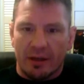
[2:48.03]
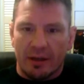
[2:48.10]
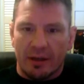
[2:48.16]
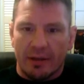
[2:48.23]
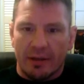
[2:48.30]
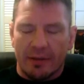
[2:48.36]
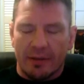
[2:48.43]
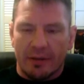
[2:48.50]

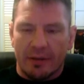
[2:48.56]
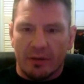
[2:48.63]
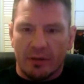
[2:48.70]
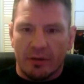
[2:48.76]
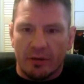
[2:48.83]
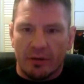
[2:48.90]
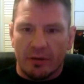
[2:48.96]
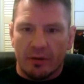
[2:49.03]
I think
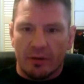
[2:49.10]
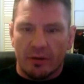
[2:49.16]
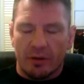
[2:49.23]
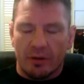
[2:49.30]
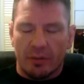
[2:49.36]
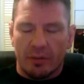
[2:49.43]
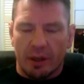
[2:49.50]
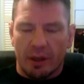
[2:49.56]

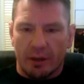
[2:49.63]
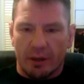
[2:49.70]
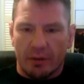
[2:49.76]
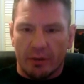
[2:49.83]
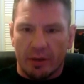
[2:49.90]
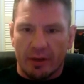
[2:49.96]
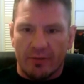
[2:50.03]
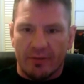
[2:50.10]
he'll come out
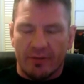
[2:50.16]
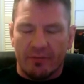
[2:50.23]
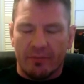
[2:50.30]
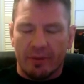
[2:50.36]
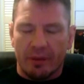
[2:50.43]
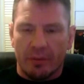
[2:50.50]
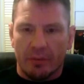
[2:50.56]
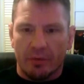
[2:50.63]
aggressive,
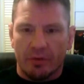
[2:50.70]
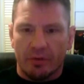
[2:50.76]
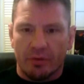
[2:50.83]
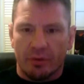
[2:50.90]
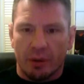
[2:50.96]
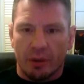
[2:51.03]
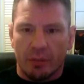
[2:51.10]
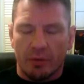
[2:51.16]
be able
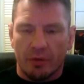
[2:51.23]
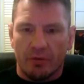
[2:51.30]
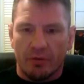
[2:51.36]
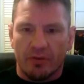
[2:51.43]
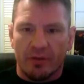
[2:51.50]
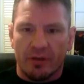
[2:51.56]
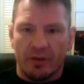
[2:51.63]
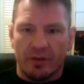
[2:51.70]
to
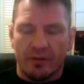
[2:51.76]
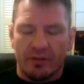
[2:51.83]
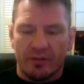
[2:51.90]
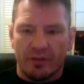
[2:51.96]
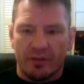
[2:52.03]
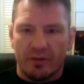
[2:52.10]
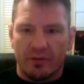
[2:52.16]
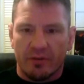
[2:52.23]
close the
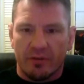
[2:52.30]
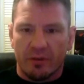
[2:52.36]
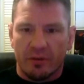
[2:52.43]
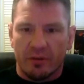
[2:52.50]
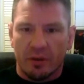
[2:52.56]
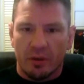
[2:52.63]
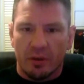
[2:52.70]
distance,